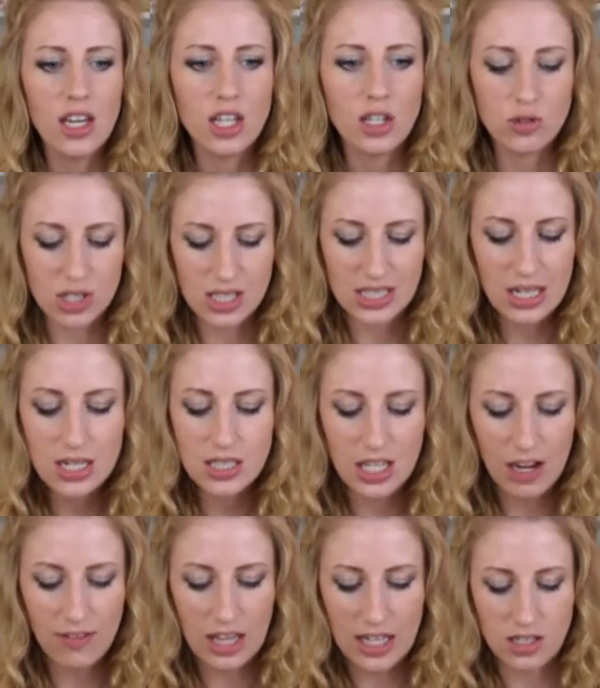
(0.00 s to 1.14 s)
you just need to
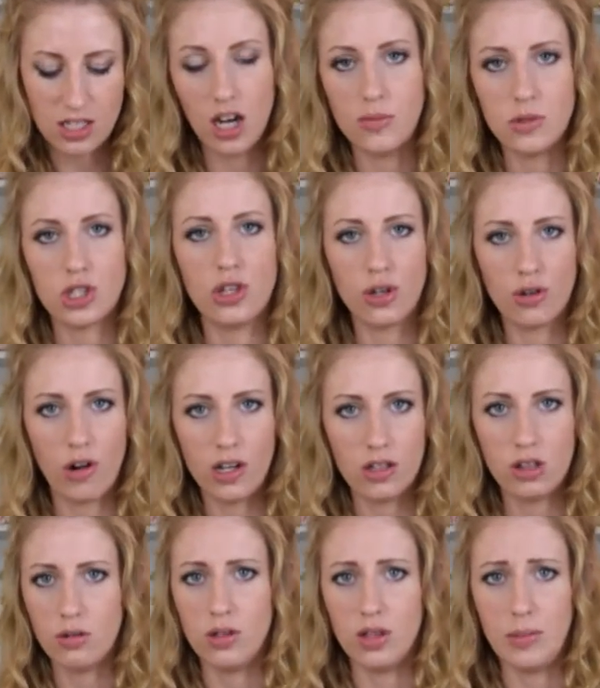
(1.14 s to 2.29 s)
give it that time to cook right
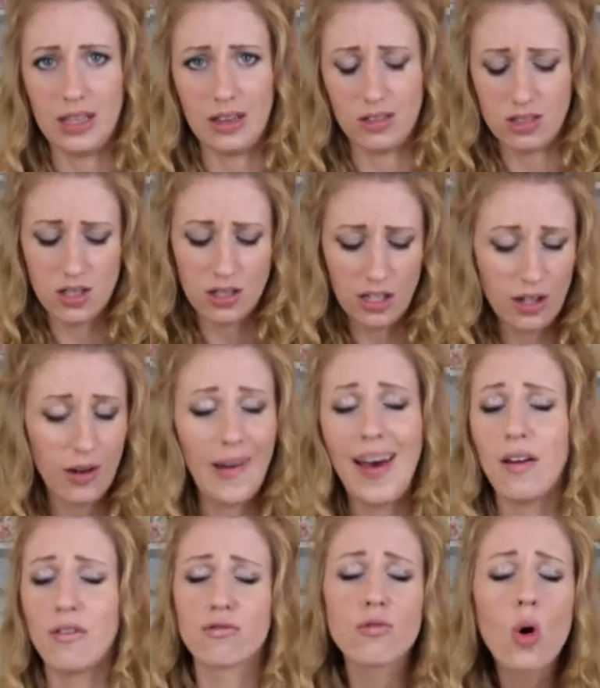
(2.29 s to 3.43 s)
through in the middle so that you don't
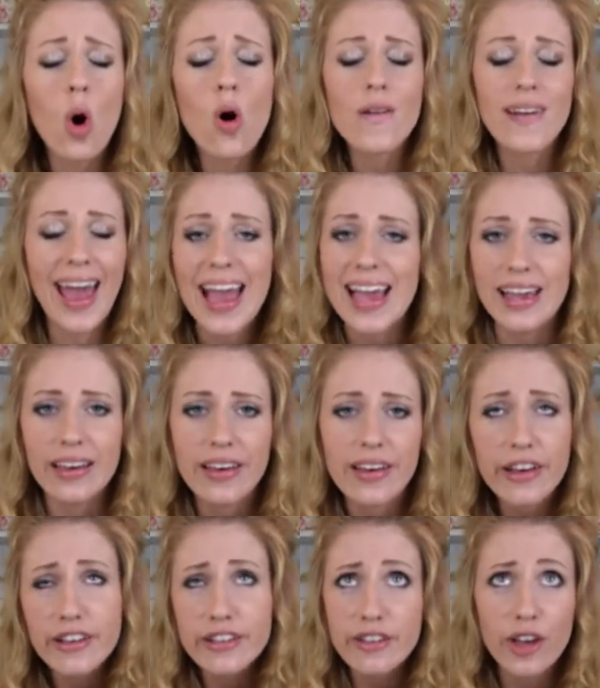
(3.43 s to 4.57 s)
have raw cake,
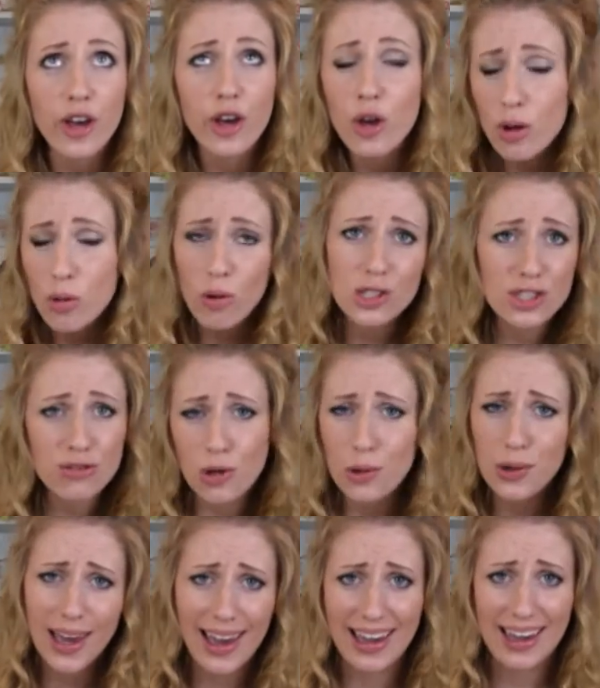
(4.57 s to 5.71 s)
because who wants raw
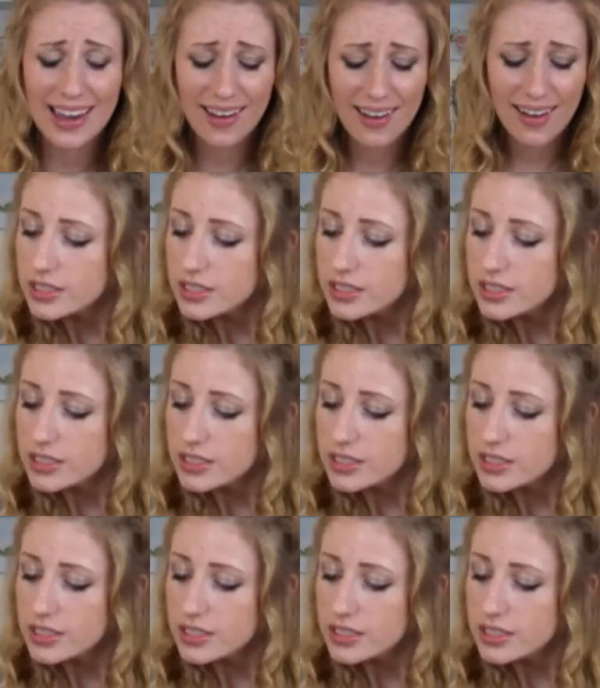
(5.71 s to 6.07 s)
cake?